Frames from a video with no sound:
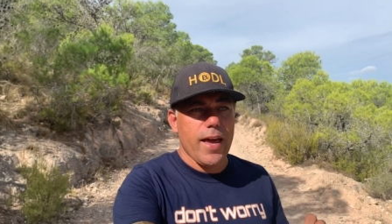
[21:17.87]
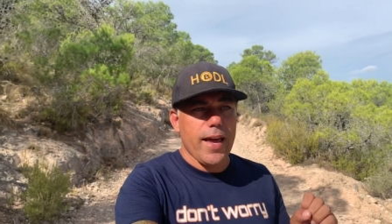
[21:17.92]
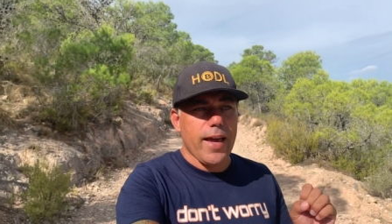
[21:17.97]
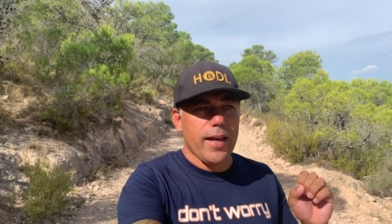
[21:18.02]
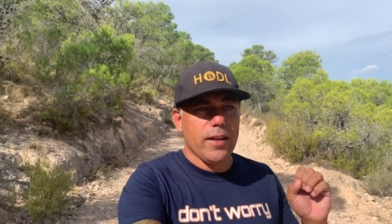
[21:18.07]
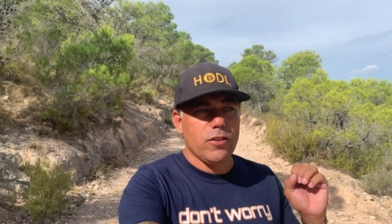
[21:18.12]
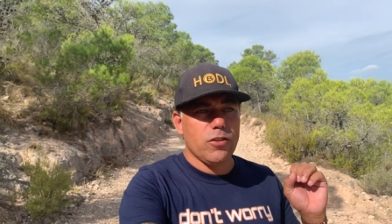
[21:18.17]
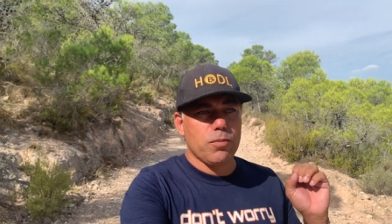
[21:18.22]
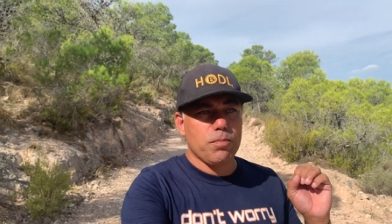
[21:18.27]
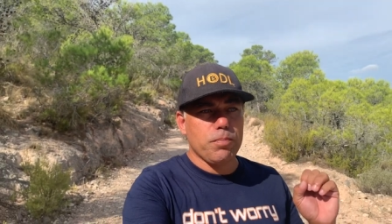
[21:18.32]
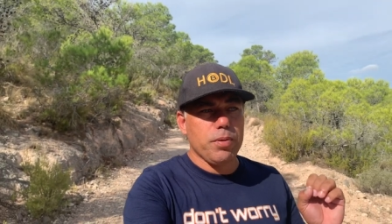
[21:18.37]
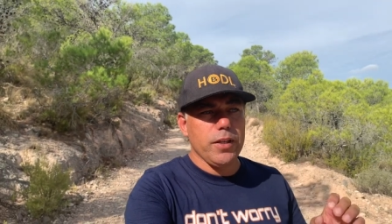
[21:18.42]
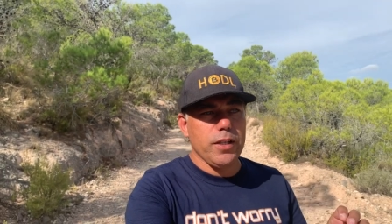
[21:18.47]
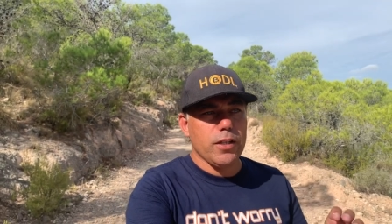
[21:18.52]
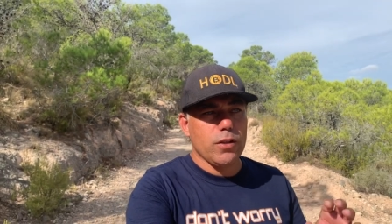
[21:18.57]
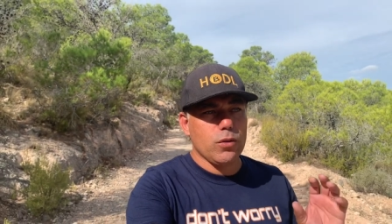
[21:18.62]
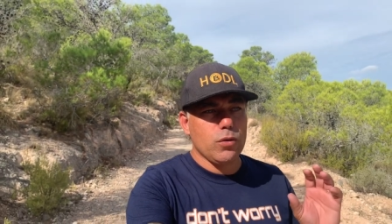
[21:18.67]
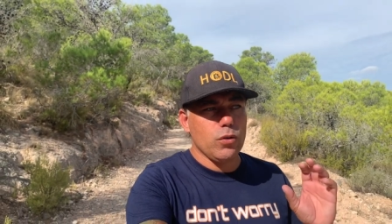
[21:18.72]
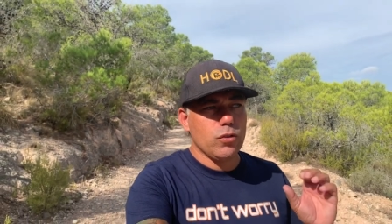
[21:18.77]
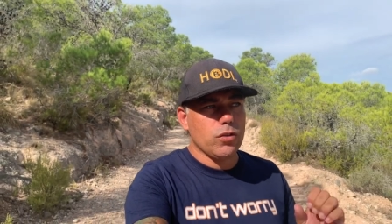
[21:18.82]
and
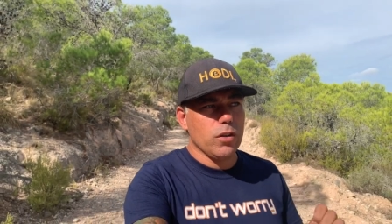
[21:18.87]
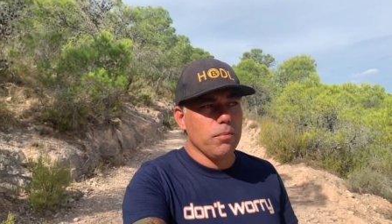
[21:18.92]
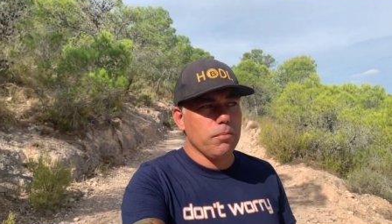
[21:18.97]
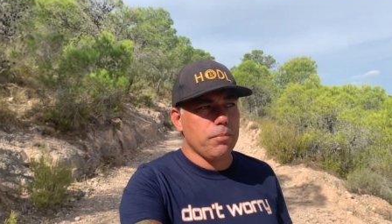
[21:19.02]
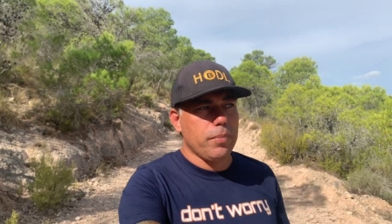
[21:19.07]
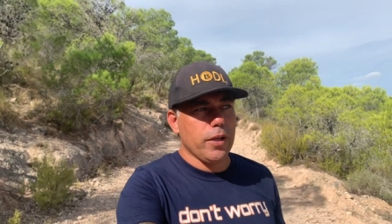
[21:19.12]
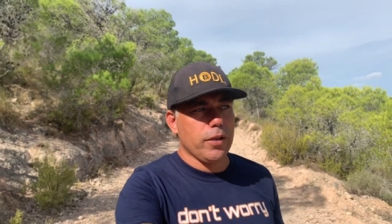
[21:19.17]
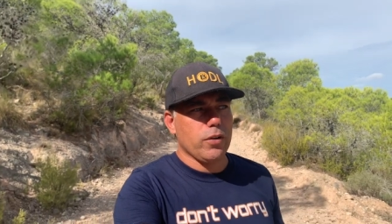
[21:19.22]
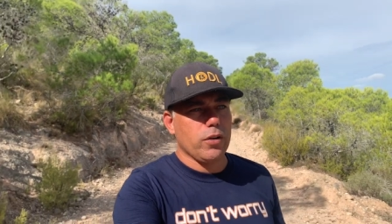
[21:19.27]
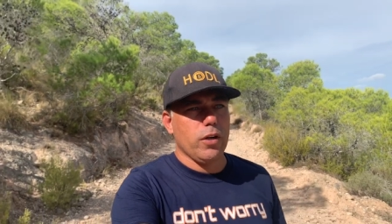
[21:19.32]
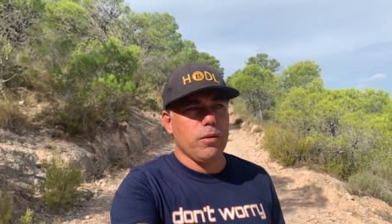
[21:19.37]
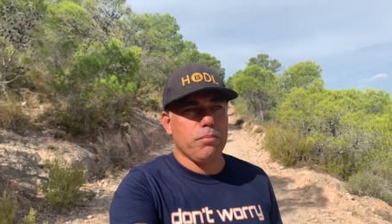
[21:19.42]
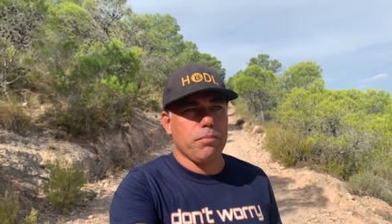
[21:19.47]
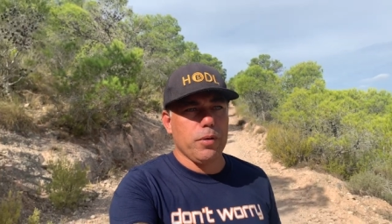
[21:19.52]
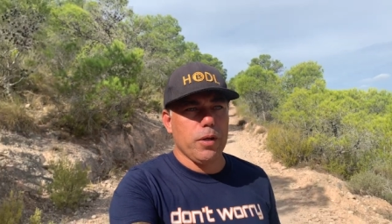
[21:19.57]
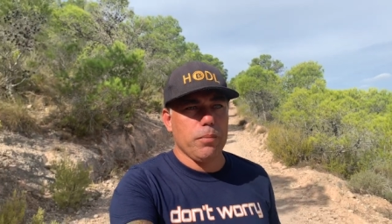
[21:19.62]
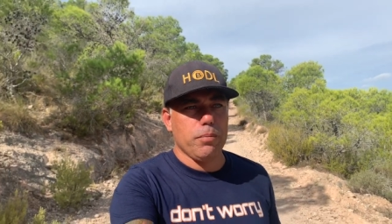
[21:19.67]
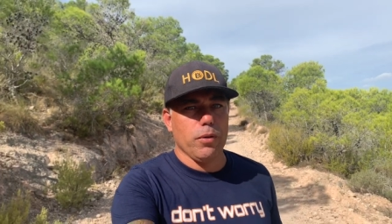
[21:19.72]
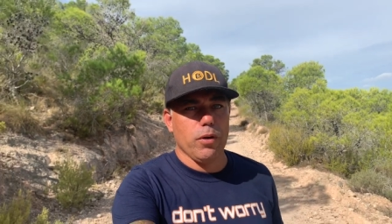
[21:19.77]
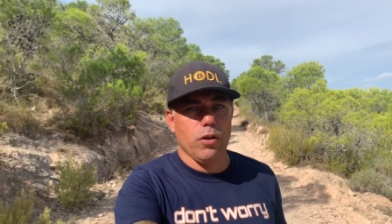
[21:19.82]
speak to some Bitcoin
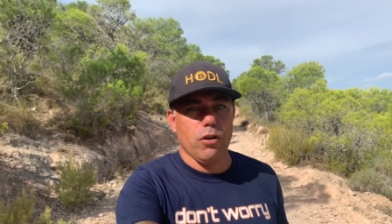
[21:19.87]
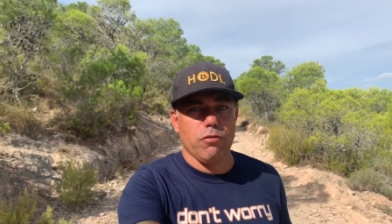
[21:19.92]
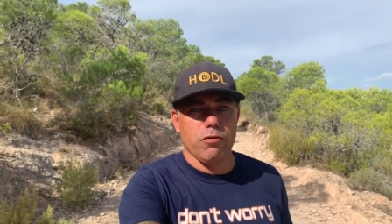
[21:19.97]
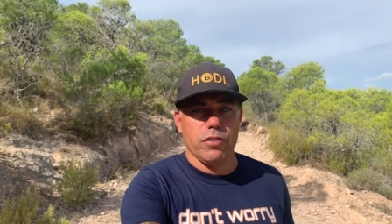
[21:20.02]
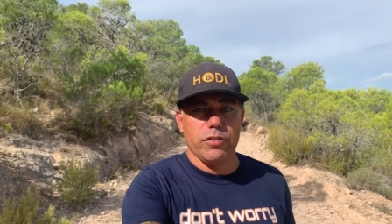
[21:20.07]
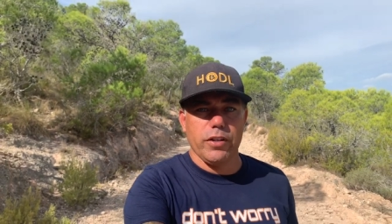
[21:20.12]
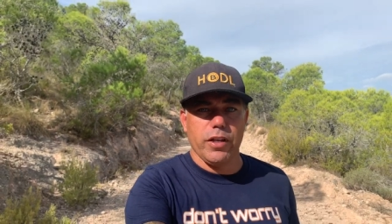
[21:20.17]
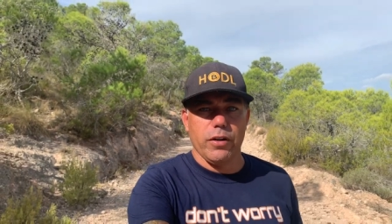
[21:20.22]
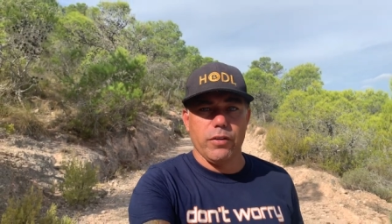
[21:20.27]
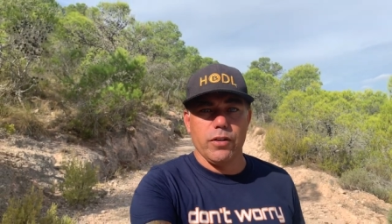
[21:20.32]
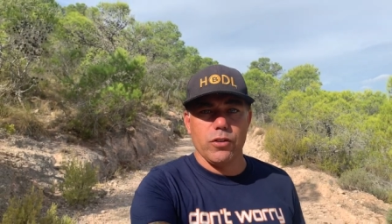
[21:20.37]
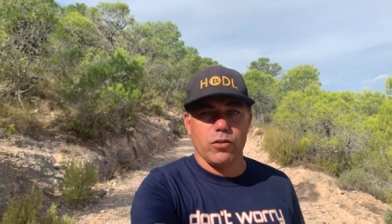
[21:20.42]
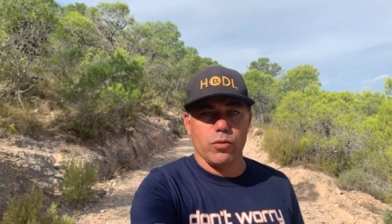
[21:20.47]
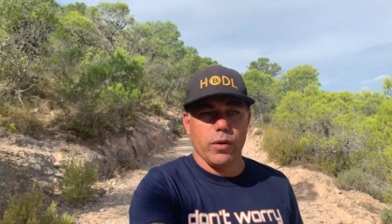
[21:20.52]
people over there as